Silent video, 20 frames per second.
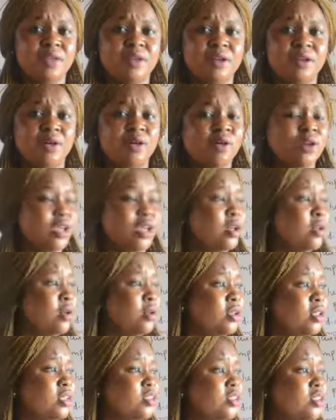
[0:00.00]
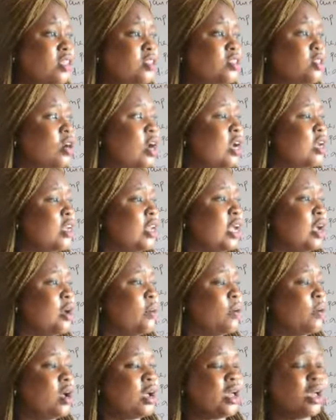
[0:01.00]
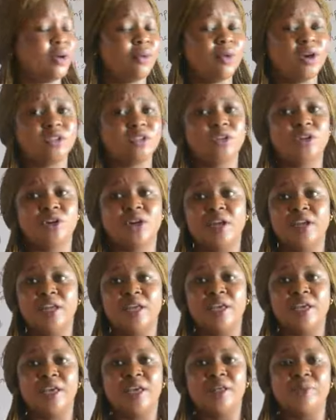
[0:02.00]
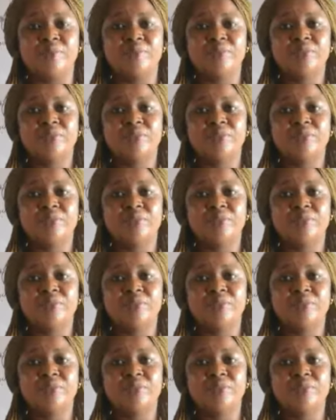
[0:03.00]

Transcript: the disease called what's it called again?